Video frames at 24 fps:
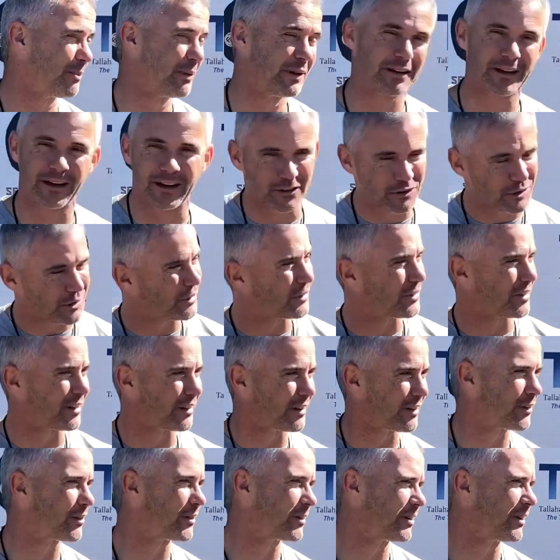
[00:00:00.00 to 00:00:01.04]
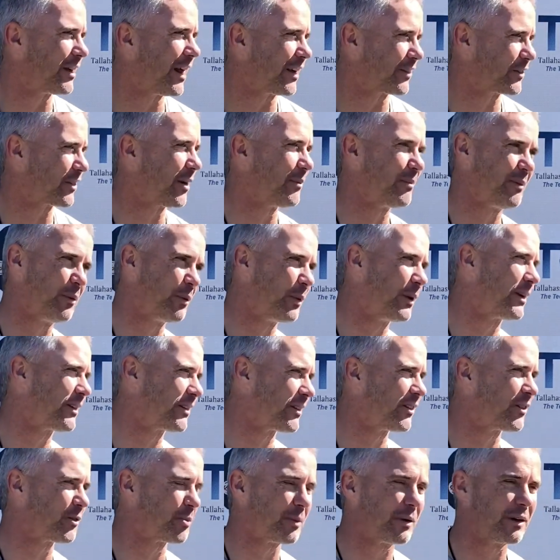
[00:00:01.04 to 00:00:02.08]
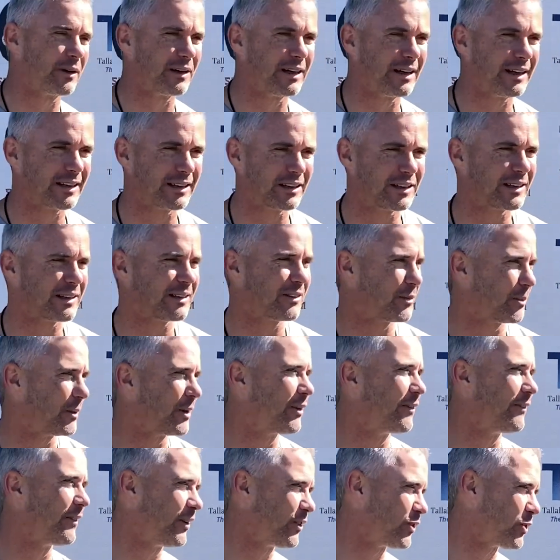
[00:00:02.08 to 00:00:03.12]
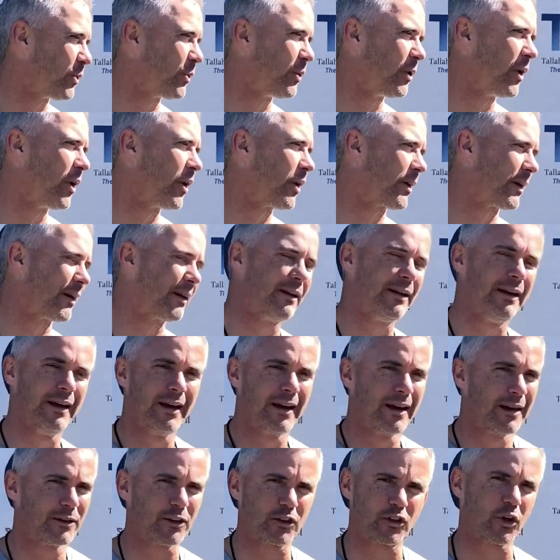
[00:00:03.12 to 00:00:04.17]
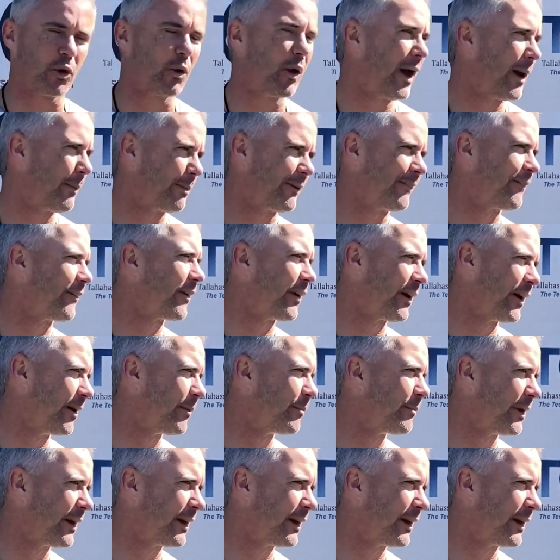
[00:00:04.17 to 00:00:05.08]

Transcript: But as you see, this last couple of weeks, he's been getting some individual work, and just so happy for him.